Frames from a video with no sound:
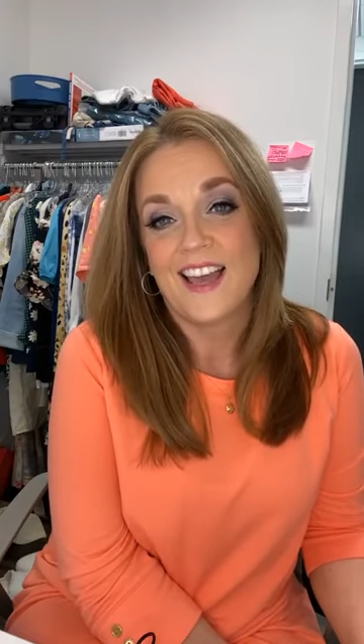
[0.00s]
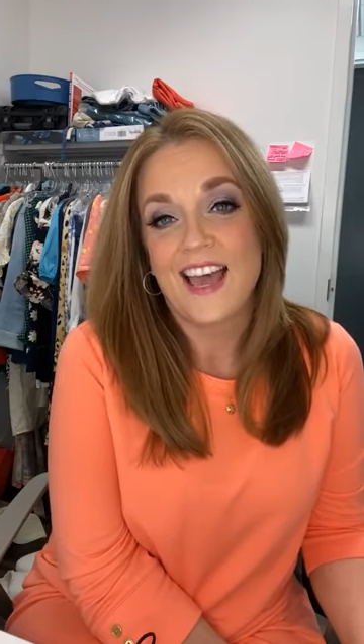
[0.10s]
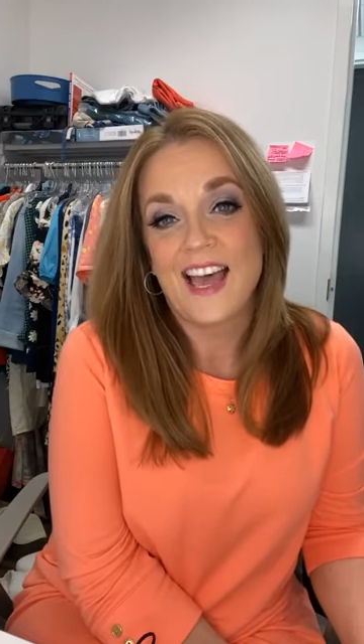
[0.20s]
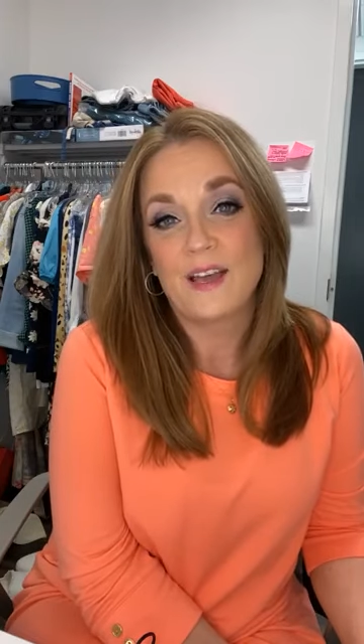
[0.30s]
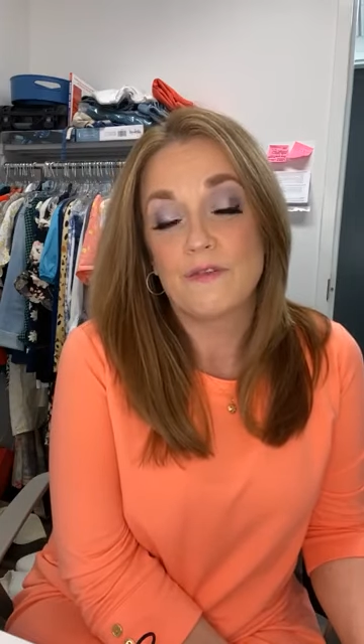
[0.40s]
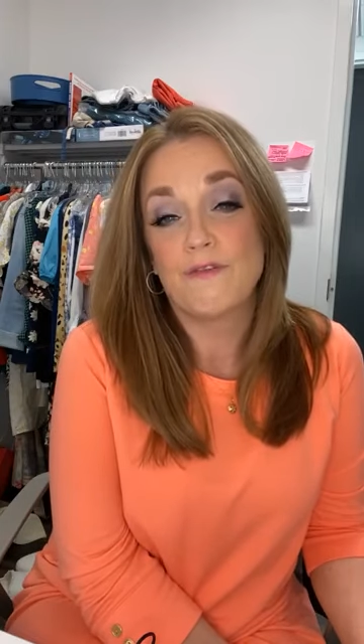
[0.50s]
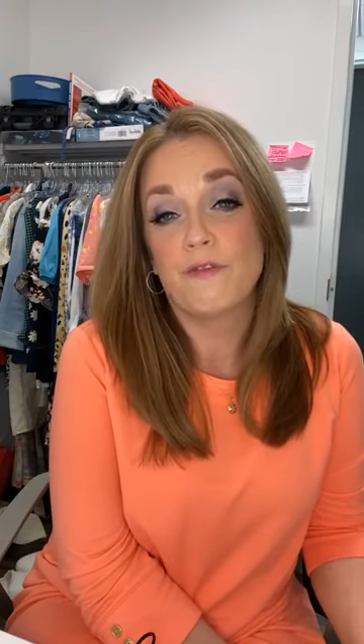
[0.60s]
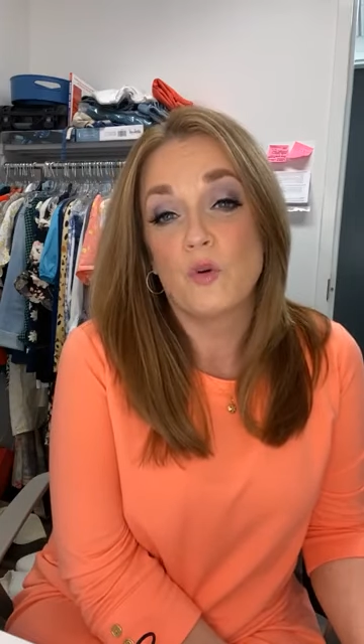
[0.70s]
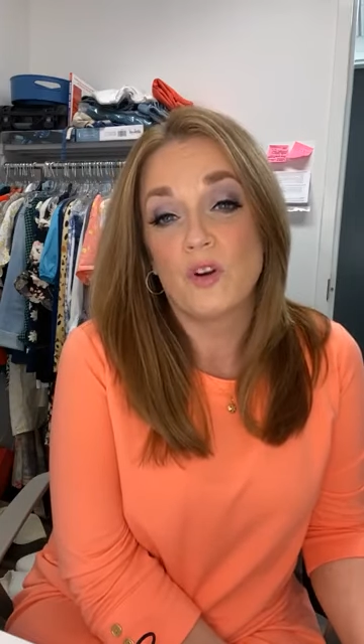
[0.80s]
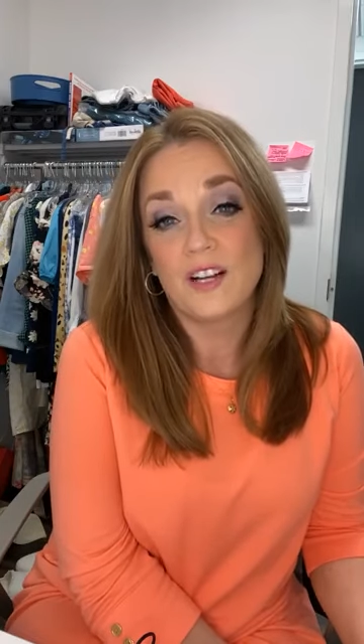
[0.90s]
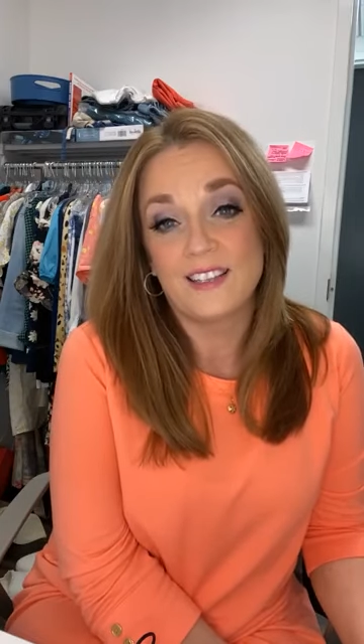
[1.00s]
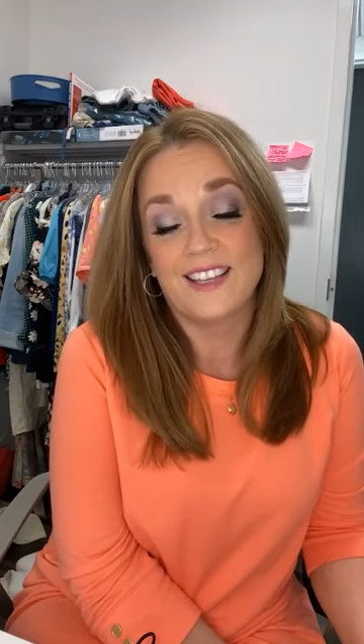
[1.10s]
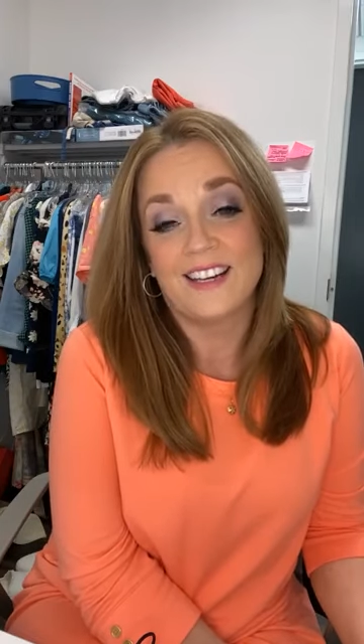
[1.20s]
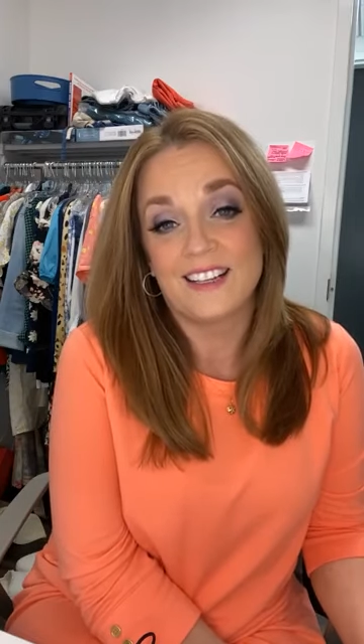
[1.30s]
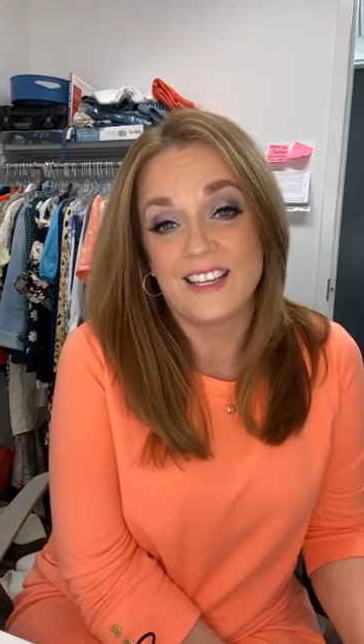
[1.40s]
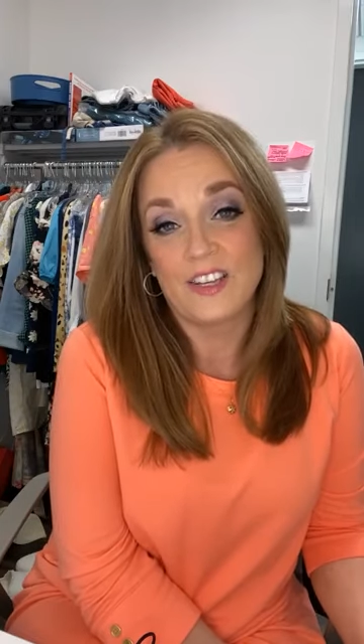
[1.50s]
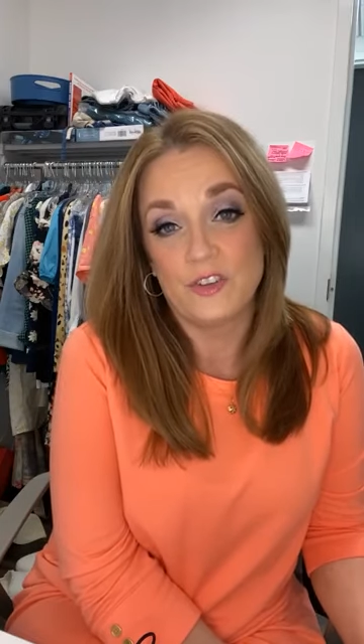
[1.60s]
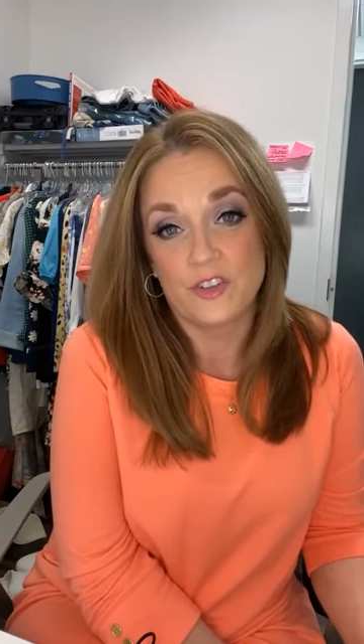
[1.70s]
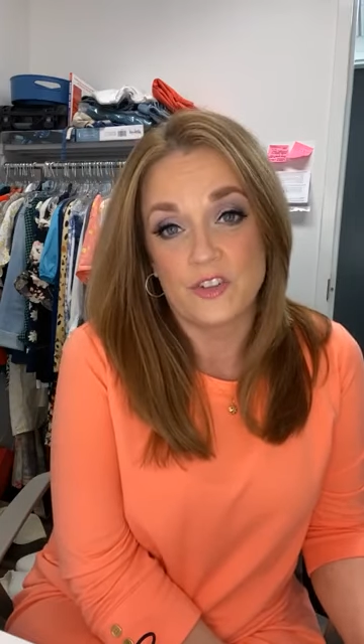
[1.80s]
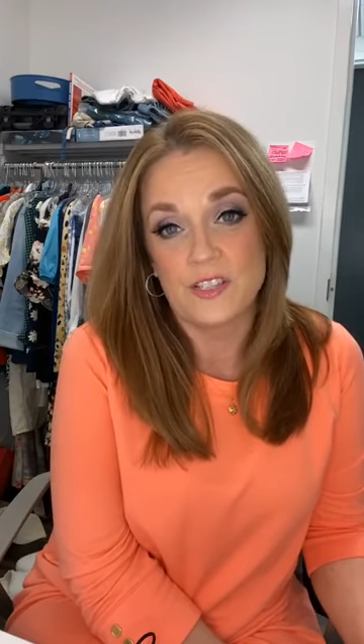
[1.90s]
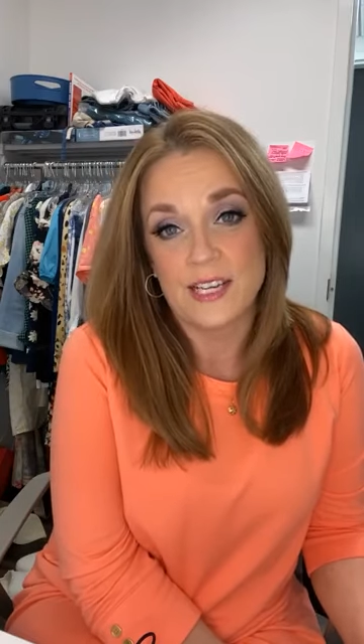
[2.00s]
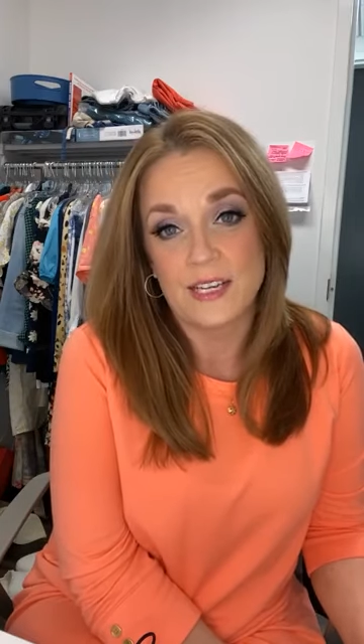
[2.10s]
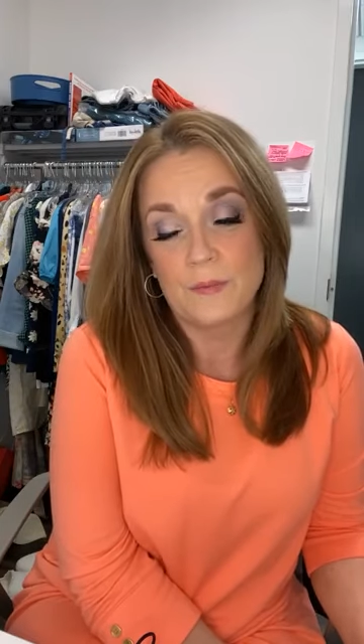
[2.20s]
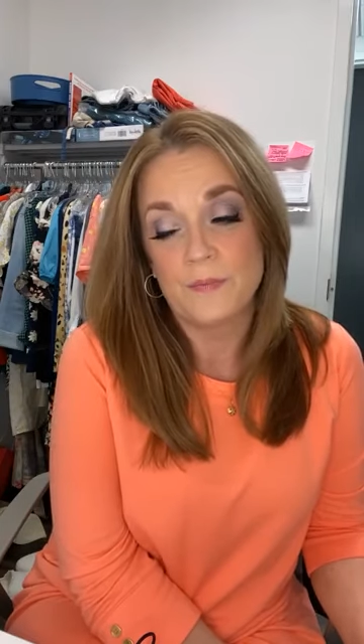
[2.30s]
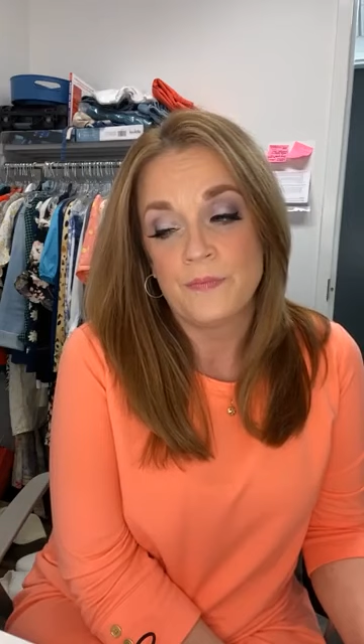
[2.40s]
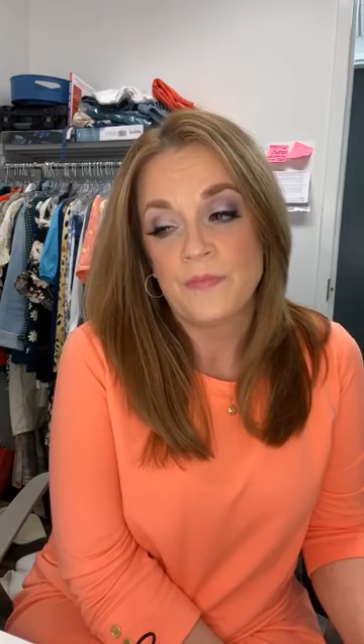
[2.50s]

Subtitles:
at 4 o'clock Eastern time,